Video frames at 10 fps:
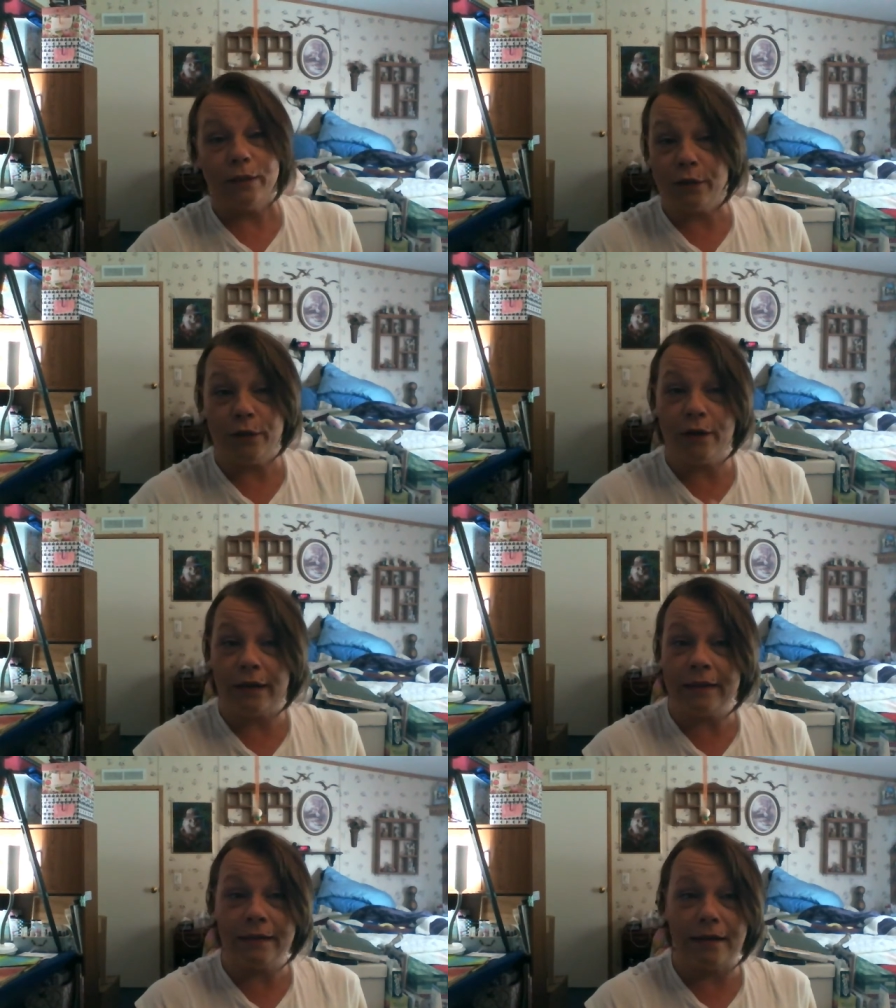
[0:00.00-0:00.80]
So no,
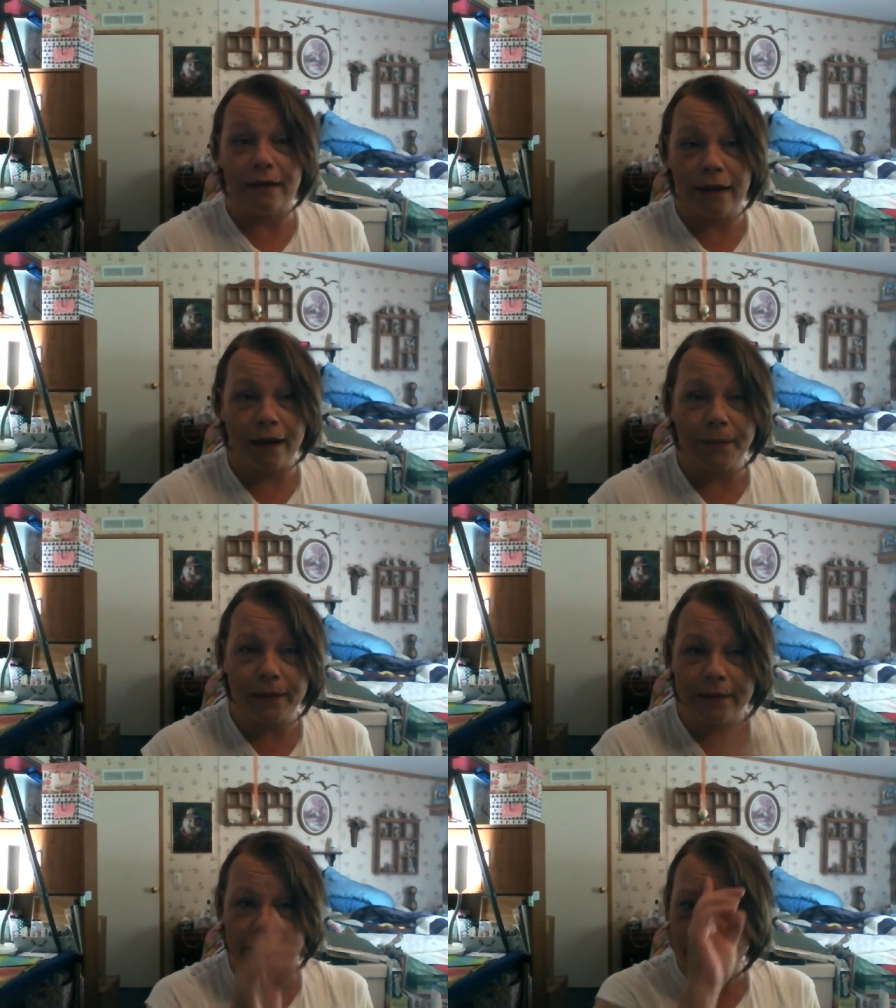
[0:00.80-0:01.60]
that's not going to
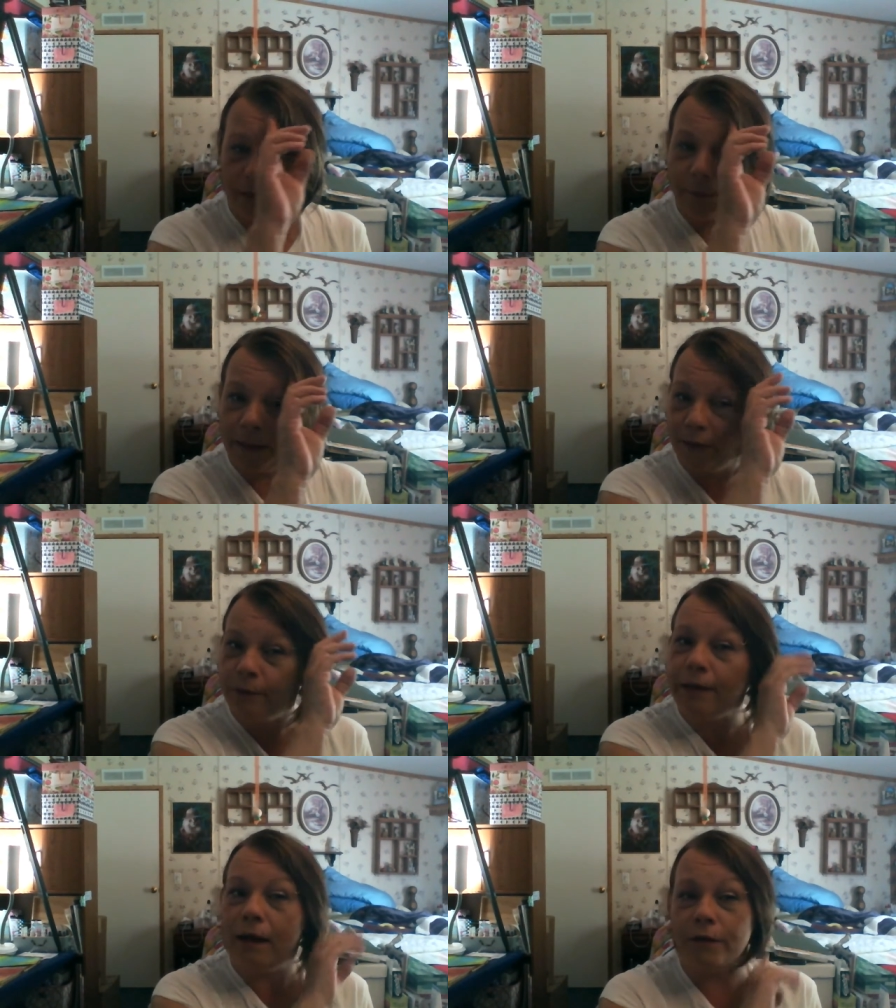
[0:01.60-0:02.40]
happen because I'm not going to pay
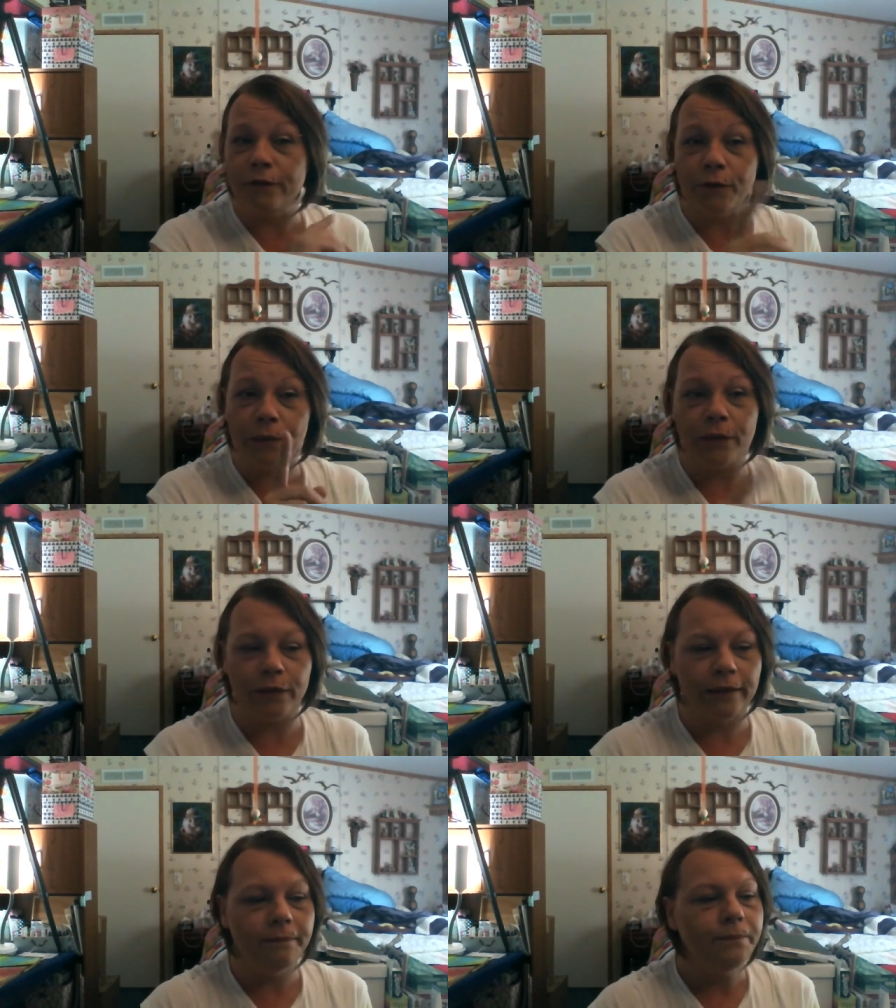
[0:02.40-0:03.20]
$3 for one
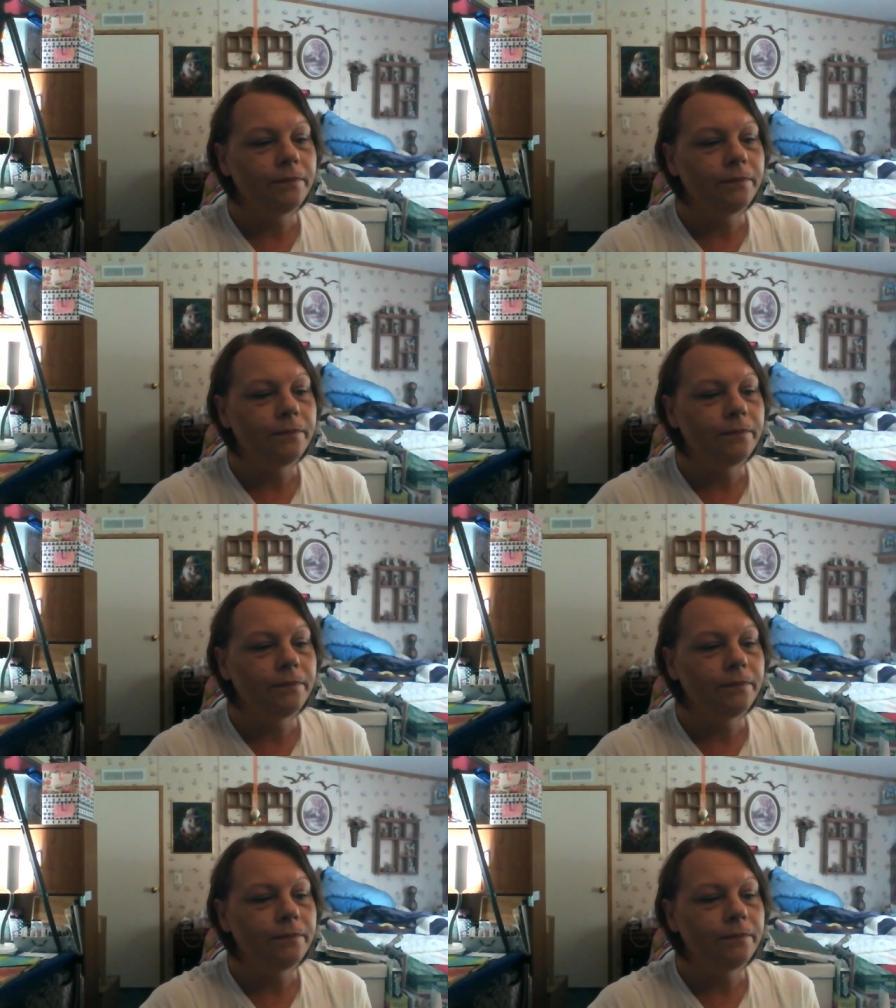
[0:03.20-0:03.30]
drink.